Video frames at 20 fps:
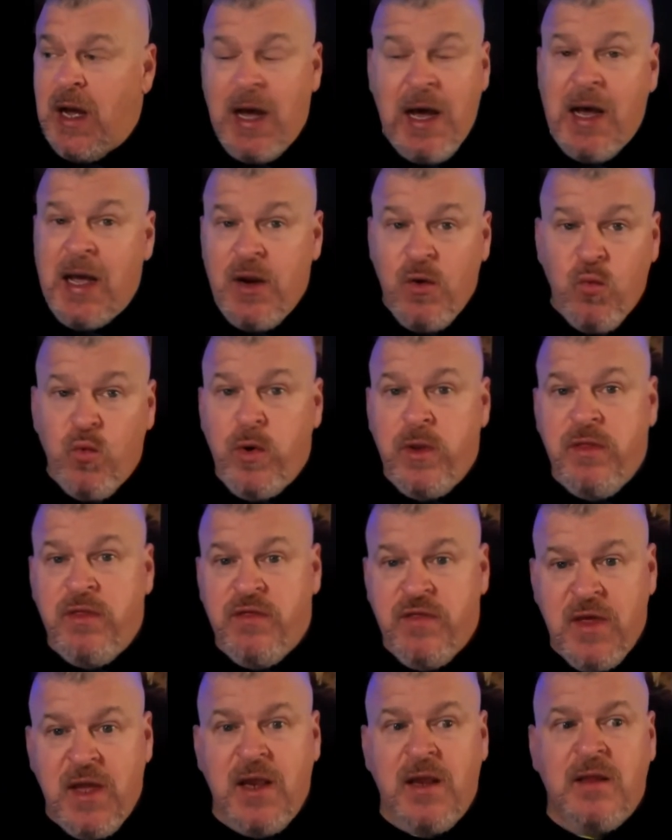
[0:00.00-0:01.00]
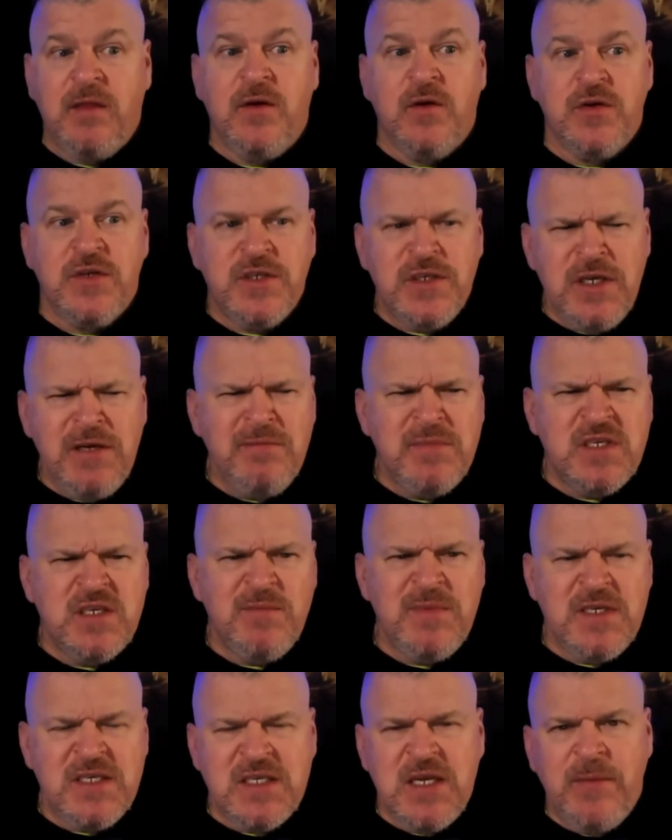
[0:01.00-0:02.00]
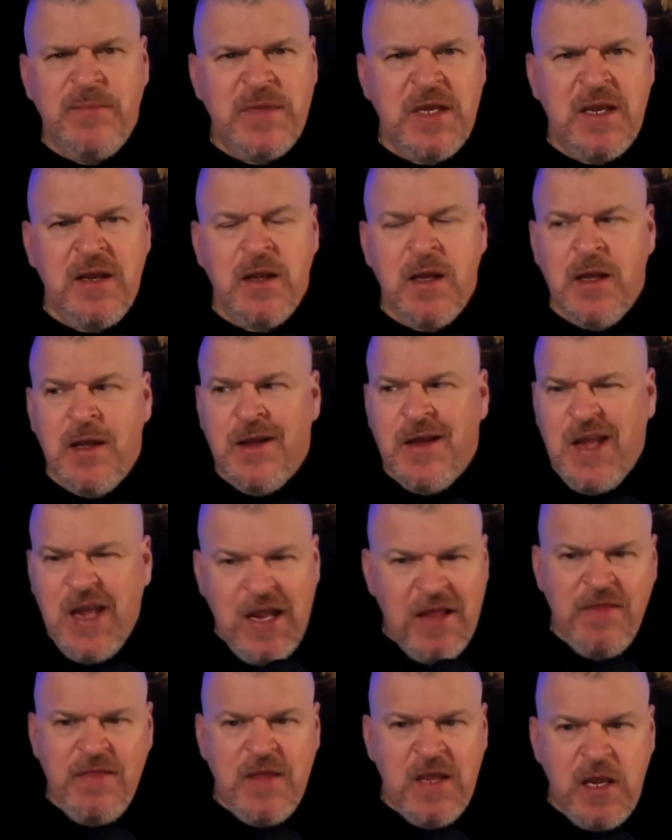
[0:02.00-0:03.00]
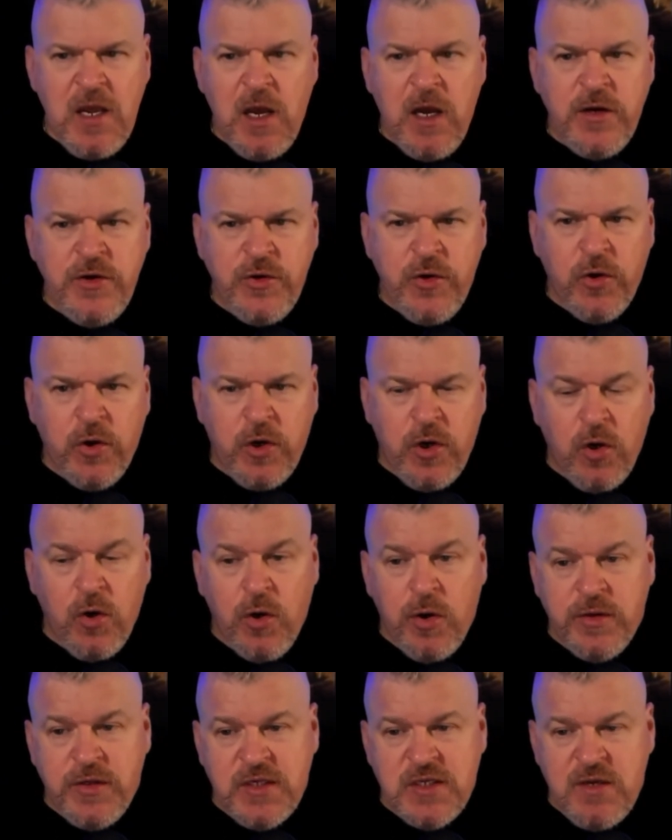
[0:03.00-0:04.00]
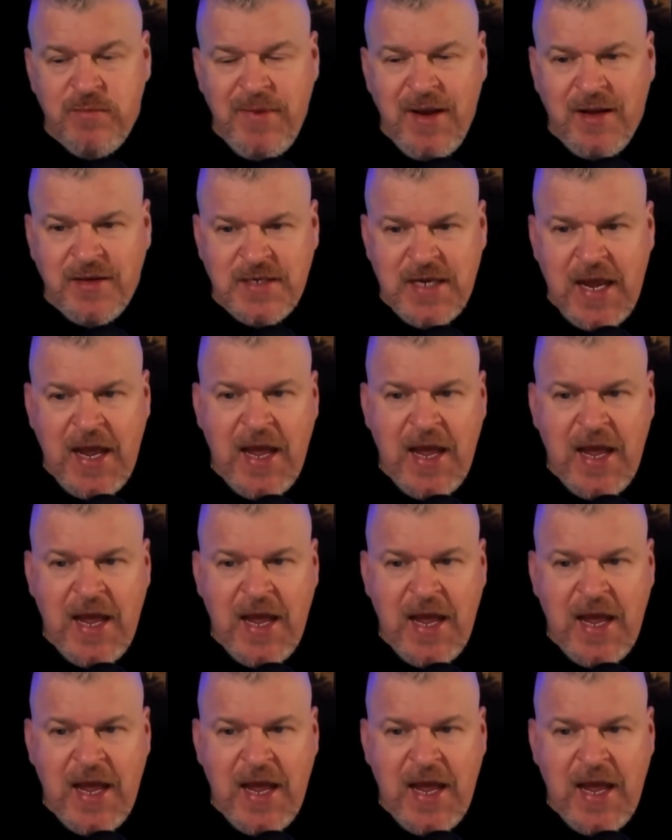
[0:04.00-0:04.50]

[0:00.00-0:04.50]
I would think. There seems to be something in the undercurrent that's about to